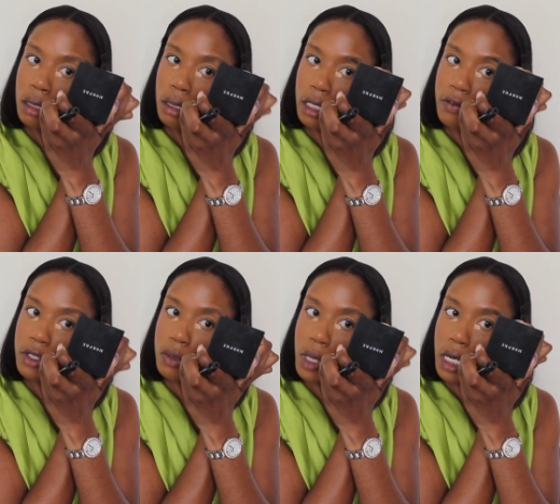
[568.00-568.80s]
love
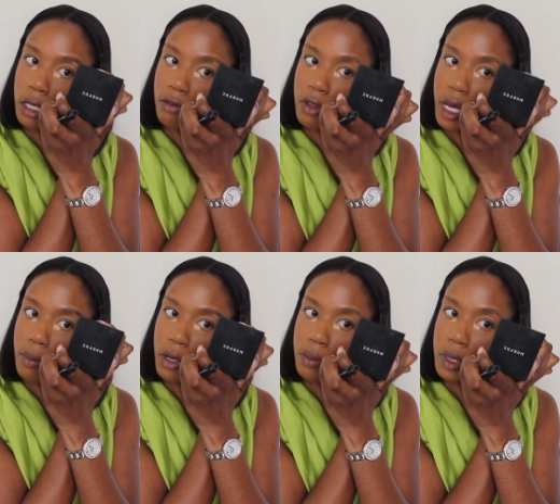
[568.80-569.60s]
this product for that
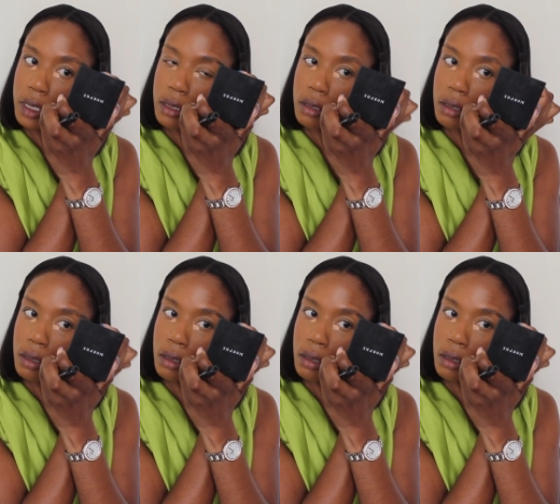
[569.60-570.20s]
purpose.